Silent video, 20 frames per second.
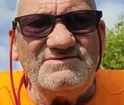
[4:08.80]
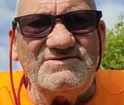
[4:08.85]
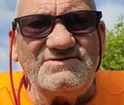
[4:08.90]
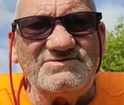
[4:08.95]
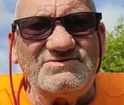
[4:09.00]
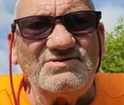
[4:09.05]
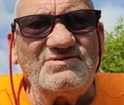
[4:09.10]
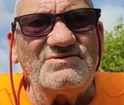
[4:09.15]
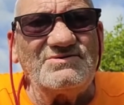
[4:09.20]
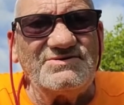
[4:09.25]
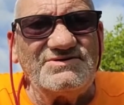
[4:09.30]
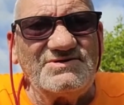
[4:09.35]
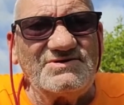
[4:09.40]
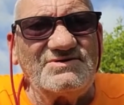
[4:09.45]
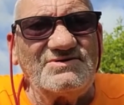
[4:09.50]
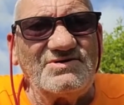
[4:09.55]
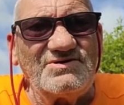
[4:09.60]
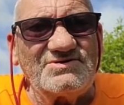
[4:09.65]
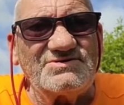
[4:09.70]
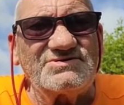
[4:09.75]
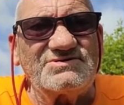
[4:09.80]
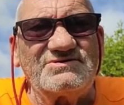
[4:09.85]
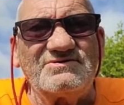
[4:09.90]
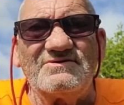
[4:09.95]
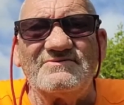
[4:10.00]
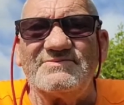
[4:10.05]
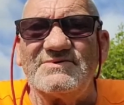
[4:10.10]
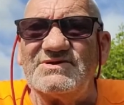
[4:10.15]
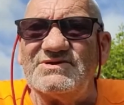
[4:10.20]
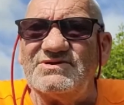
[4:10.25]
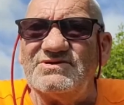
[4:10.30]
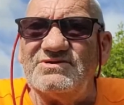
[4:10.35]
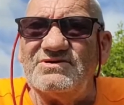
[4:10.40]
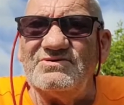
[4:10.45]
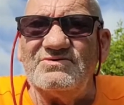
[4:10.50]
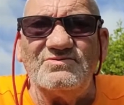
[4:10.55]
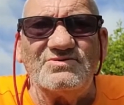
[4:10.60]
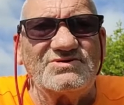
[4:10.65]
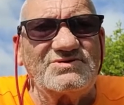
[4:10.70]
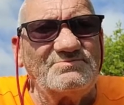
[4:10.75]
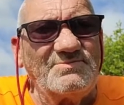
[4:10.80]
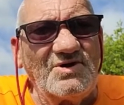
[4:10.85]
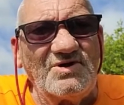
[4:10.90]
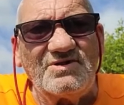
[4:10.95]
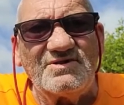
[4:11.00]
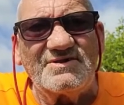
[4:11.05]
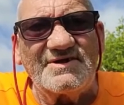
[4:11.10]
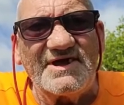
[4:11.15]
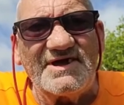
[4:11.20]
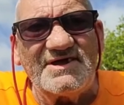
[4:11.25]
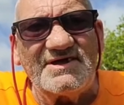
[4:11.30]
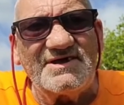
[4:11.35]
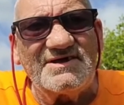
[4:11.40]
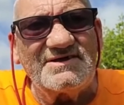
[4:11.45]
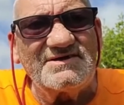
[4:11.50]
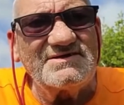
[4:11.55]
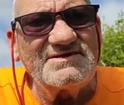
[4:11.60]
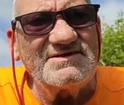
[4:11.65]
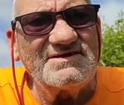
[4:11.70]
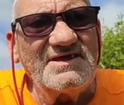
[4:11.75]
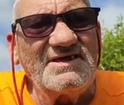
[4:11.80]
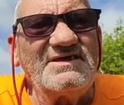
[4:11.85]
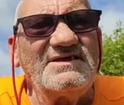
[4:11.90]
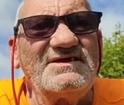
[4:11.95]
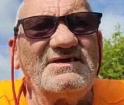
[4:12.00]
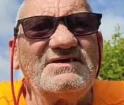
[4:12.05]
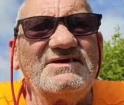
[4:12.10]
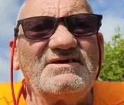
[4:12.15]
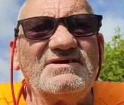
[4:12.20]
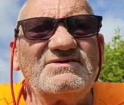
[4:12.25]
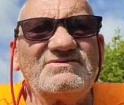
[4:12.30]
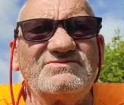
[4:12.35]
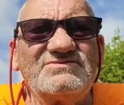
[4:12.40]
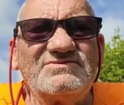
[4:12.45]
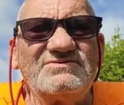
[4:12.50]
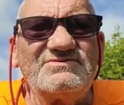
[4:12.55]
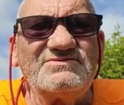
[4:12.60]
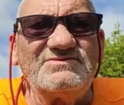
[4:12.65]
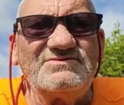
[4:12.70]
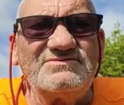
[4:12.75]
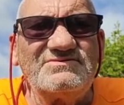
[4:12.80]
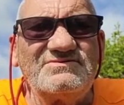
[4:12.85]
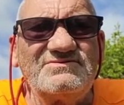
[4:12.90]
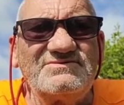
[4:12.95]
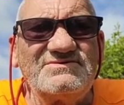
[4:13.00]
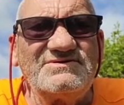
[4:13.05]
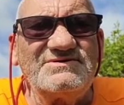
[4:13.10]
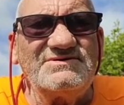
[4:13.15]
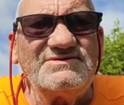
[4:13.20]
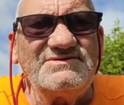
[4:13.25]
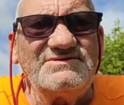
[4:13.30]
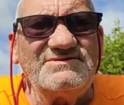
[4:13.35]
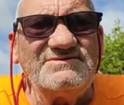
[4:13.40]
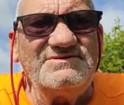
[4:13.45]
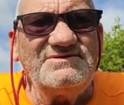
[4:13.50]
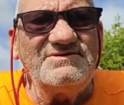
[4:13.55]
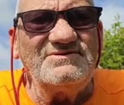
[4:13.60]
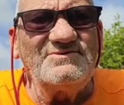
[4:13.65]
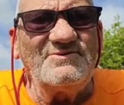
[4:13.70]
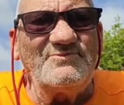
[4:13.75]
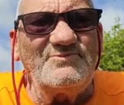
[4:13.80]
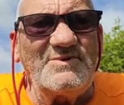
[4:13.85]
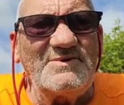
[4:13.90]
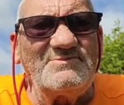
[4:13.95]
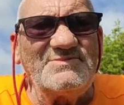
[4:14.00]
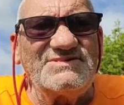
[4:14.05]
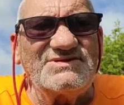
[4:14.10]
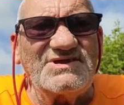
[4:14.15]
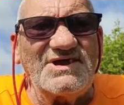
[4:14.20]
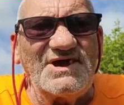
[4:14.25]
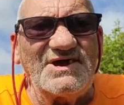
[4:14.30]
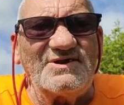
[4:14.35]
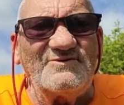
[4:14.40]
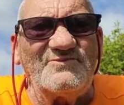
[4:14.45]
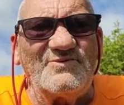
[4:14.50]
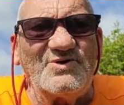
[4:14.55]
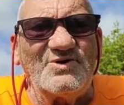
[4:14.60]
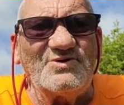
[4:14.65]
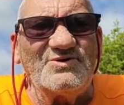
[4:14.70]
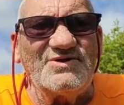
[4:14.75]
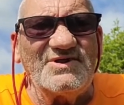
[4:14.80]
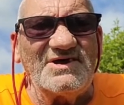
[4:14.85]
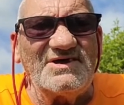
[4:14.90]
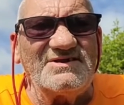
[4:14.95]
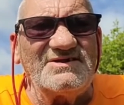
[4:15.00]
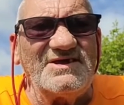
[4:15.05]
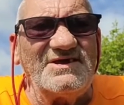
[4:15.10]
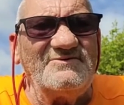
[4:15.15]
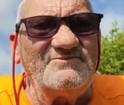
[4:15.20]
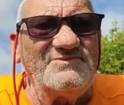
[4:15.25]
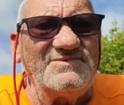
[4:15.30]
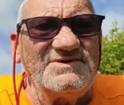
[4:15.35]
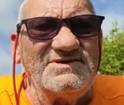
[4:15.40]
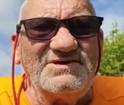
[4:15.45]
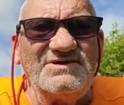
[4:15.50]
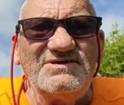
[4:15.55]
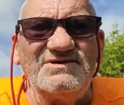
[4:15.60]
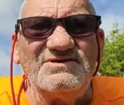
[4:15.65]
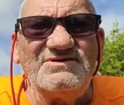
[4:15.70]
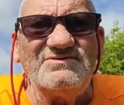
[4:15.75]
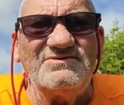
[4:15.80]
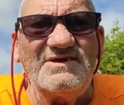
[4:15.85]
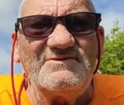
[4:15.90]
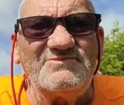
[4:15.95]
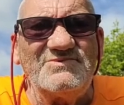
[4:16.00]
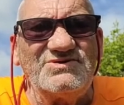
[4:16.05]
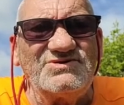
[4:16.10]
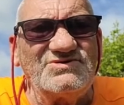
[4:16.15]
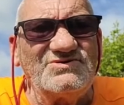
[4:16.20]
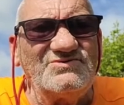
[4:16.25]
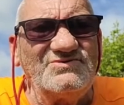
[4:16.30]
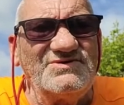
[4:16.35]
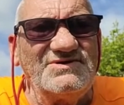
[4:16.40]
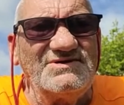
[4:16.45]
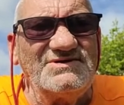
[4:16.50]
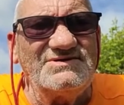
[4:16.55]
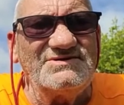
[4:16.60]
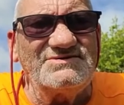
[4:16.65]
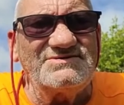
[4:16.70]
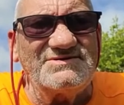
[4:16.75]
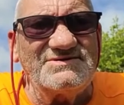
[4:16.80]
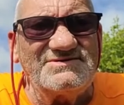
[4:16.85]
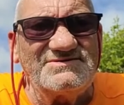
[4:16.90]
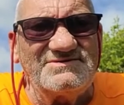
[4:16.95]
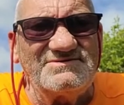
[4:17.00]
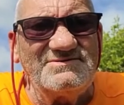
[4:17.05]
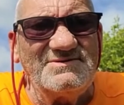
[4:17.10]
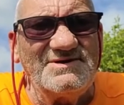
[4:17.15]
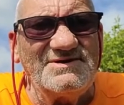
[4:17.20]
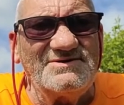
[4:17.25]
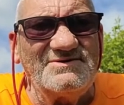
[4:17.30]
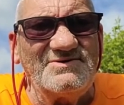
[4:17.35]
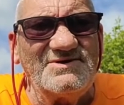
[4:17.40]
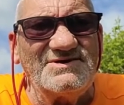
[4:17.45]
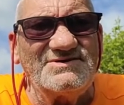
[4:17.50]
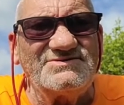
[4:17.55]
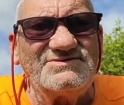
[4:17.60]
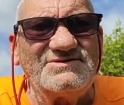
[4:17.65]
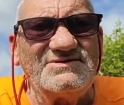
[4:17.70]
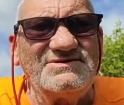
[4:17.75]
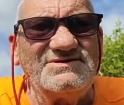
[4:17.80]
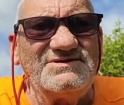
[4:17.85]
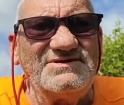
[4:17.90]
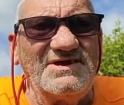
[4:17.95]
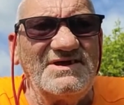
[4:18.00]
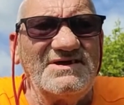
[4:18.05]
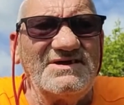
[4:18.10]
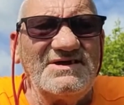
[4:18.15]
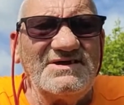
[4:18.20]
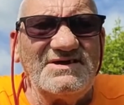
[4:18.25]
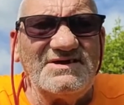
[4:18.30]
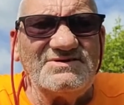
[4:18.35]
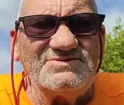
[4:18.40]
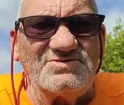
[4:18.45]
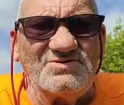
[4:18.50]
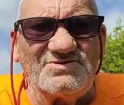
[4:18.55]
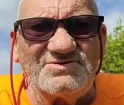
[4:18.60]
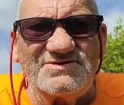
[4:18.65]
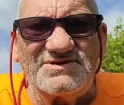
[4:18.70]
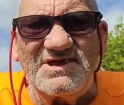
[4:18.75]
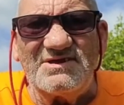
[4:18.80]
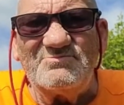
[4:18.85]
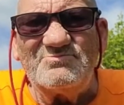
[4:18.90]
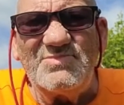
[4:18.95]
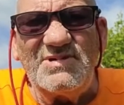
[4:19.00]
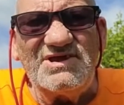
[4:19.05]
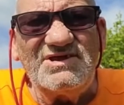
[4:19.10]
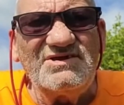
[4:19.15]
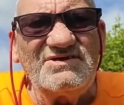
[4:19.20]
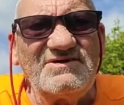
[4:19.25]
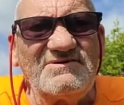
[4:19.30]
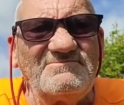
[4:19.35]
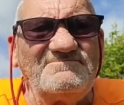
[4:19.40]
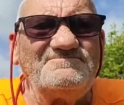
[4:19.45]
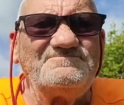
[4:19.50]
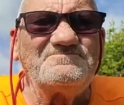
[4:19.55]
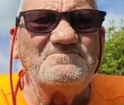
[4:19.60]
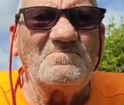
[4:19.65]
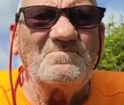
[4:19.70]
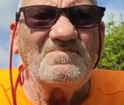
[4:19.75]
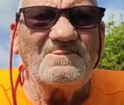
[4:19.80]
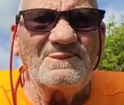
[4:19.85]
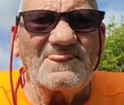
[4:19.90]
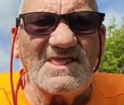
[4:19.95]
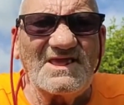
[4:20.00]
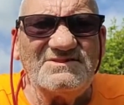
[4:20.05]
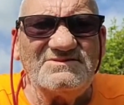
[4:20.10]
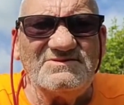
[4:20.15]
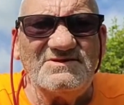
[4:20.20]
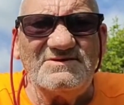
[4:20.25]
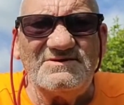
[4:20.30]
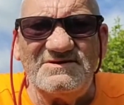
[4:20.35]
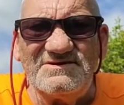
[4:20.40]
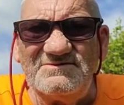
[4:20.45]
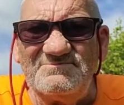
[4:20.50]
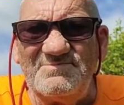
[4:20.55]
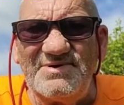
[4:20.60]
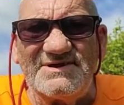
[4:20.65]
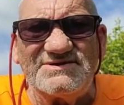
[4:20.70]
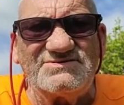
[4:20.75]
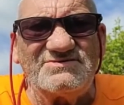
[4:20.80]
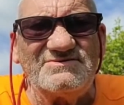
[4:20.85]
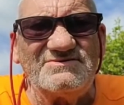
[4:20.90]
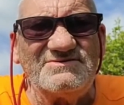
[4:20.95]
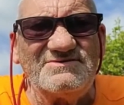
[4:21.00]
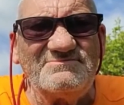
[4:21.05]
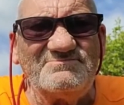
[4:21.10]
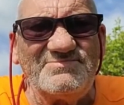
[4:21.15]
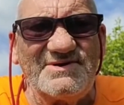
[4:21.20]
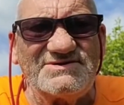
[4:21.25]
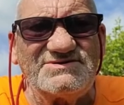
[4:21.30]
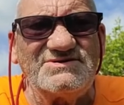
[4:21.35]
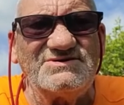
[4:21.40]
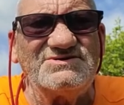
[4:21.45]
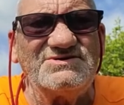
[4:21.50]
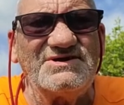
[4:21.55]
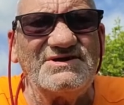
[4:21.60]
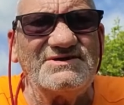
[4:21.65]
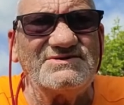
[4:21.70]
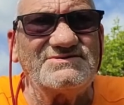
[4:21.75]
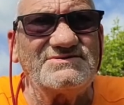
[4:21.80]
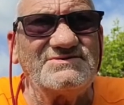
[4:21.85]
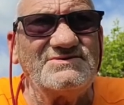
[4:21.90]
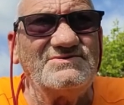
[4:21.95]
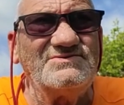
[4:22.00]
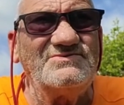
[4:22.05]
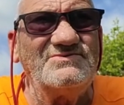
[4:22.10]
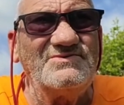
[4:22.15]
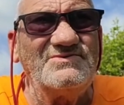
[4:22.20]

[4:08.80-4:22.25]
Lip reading: talking the cost of a new small car. So, you know, families can't afford that every year, every 2 years. As the children get bigger, they need better and better chairs to,